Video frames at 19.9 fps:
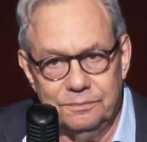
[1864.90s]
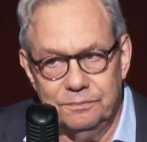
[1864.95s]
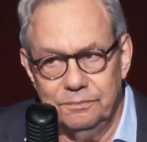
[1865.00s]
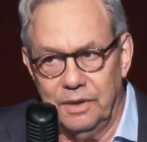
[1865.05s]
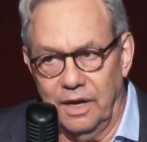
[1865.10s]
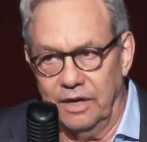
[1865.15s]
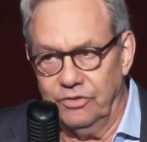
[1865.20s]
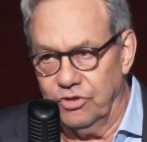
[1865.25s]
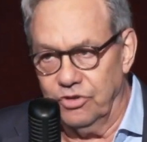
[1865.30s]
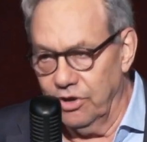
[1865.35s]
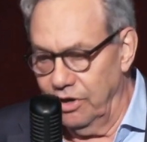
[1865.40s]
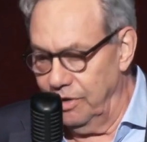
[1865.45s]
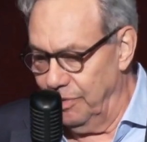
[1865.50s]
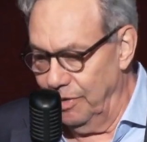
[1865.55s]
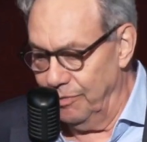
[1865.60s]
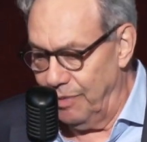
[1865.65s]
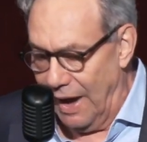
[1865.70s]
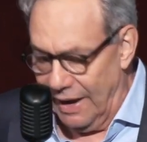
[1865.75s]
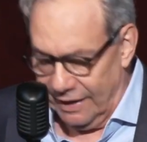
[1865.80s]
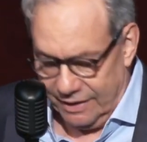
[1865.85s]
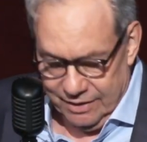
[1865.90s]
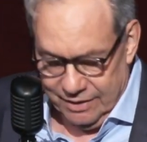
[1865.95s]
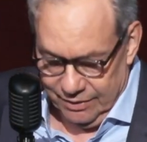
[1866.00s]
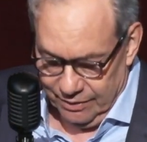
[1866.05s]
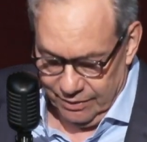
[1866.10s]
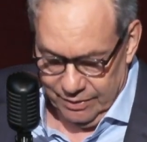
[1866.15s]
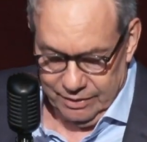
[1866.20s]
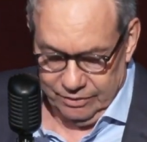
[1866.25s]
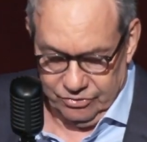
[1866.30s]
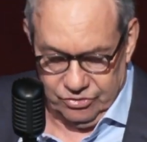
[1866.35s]
But it's good to be back
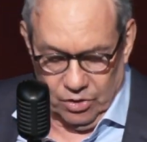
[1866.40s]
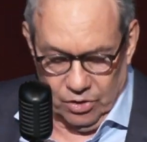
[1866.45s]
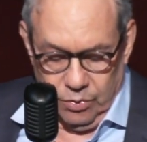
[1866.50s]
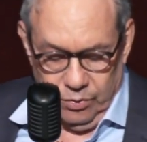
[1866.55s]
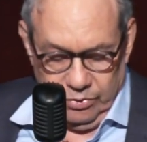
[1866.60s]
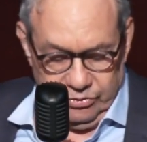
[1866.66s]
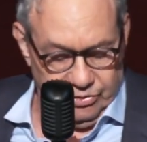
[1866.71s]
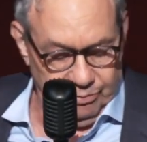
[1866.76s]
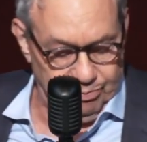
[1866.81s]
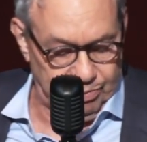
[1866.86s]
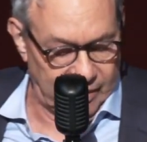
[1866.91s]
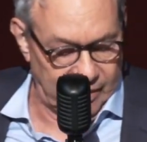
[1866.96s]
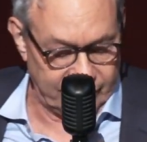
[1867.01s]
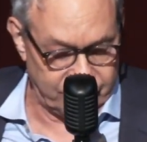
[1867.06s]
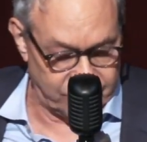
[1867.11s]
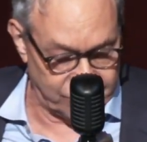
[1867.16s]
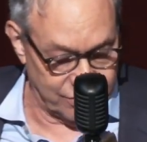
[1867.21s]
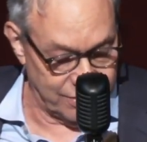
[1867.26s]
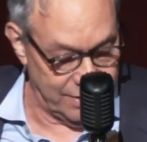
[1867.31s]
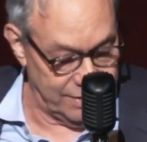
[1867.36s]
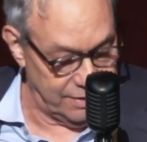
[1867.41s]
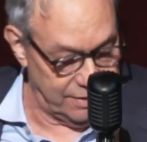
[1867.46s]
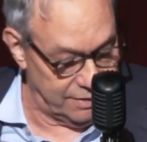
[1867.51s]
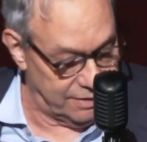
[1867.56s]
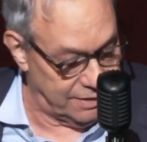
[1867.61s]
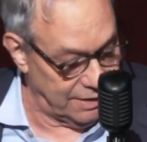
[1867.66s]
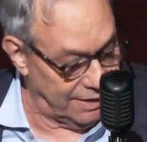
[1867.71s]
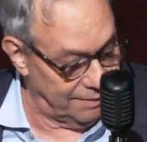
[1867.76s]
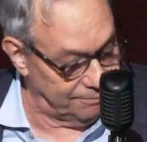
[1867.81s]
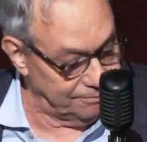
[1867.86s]
here, and it's always a pleasure.
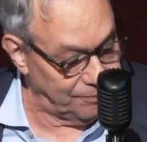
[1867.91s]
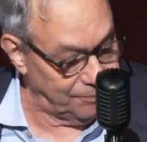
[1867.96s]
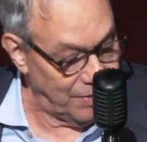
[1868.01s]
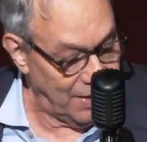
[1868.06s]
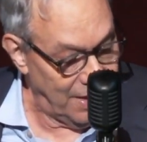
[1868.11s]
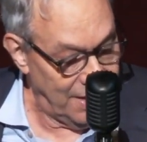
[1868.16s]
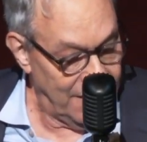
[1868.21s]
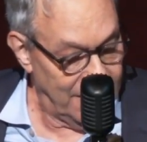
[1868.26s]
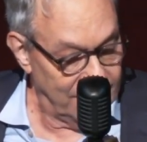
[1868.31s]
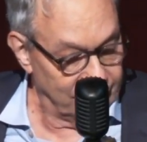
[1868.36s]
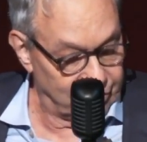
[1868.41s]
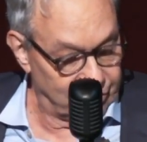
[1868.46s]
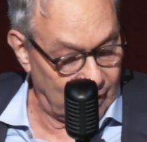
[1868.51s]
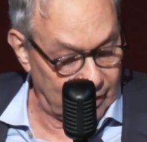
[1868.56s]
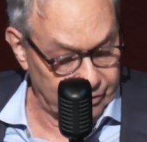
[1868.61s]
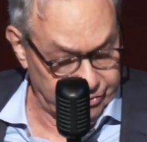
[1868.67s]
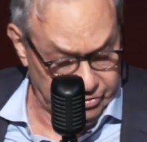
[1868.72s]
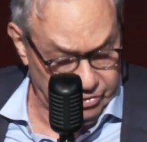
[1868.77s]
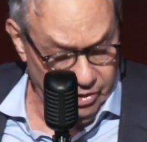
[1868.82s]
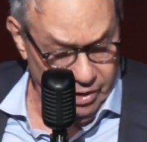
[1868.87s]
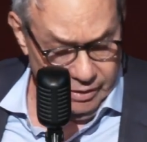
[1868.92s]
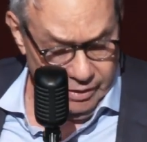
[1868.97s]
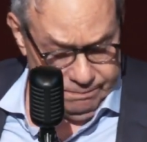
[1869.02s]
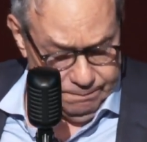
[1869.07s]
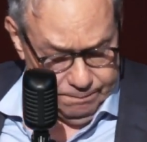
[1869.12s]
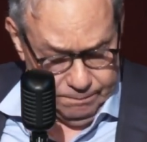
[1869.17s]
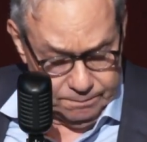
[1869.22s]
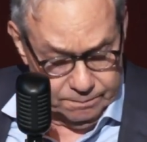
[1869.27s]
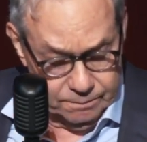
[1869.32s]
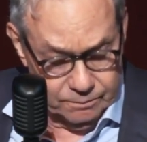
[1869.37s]
And so I'll
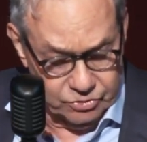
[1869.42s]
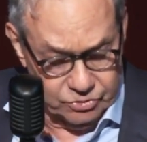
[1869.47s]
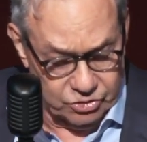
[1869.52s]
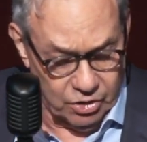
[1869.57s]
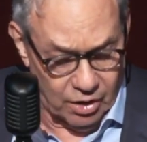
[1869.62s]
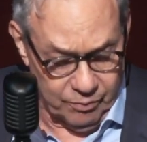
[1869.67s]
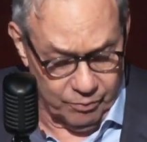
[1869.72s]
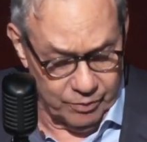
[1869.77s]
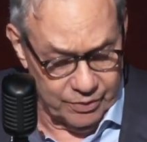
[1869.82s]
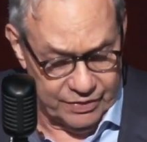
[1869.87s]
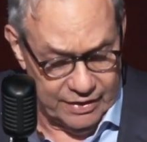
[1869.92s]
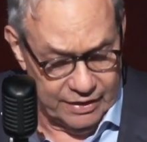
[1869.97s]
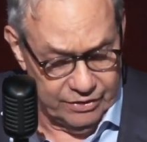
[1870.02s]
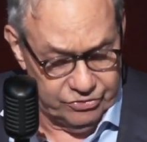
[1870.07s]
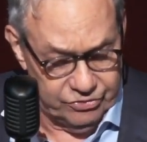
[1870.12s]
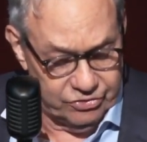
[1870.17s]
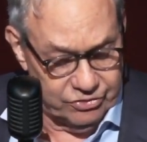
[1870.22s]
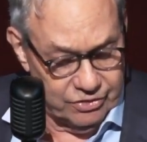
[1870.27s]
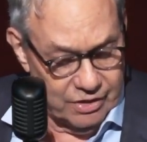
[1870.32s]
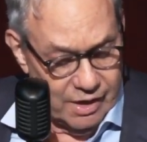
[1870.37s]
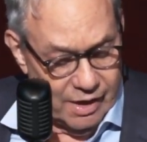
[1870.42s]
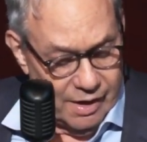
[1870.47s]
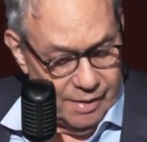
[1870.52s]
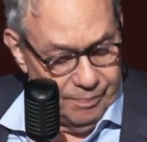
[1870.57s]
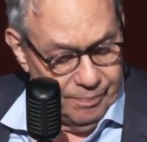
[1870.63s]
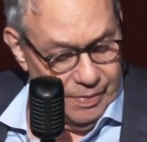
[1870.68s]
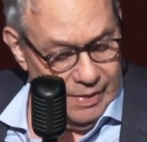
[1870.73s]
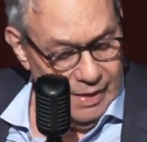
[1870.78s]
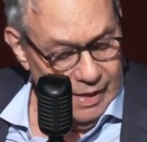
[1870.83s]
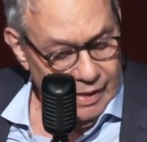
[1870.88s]
start with this. A
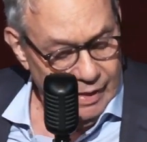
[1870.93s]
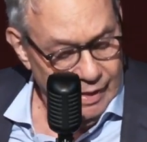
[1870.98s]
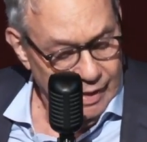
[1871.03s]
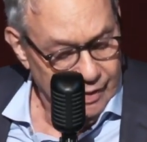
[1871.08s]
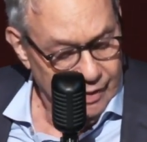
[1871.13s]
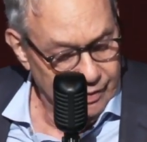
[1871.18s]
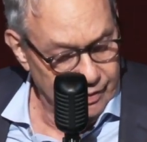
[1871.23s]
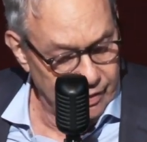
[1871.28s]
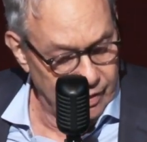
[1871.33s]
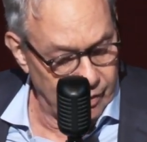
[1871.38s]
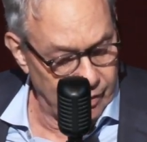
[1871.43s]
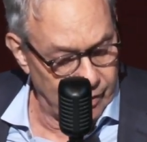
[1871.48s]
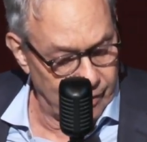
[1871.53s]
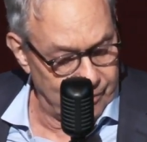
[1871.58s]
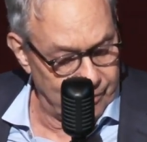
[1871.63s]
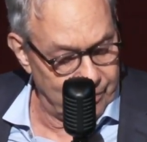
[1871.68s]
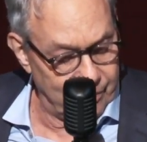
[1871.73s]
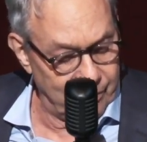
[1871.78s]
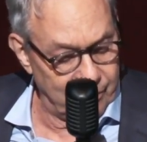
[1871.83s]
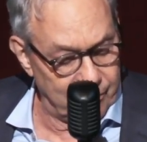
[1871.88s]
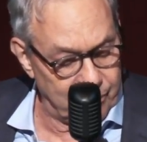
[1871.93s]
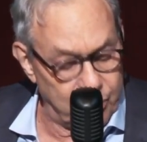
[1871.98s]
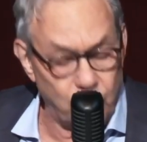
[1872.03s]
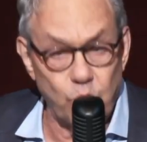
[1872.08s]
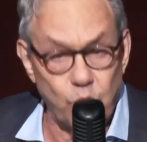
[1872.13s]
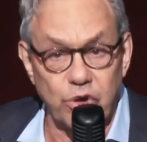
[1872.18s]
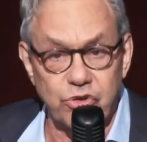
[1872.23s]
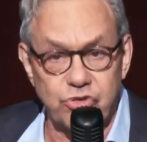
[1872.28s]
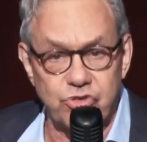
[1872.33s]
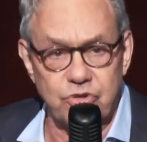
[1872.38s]

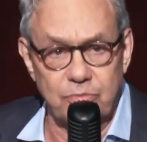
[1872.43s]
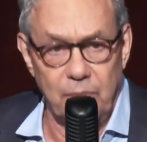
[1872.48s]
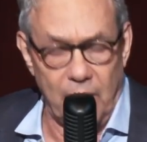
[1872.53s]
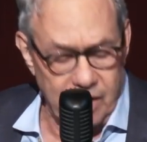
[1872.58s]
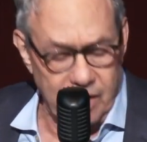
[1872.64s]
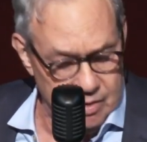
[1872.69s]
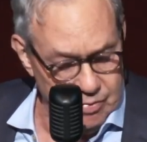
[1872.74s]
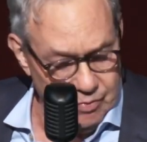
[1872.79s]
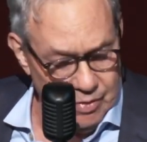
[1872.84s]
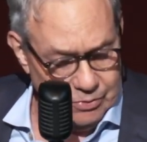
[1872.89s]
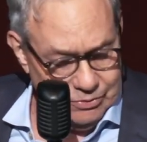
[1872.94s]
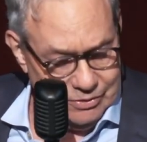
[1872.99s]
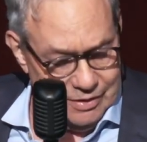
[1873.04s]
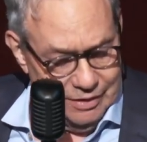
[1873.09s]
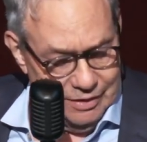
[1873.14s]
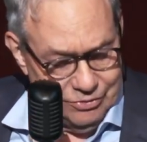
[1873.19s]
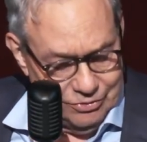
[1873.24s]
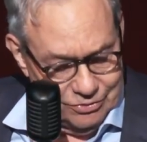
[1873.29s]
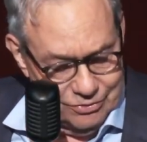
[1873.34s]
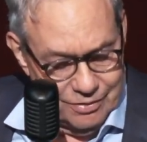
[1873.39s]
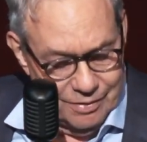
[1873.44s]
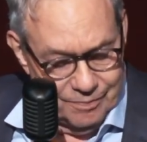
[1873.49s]
poor schmuck wrote this.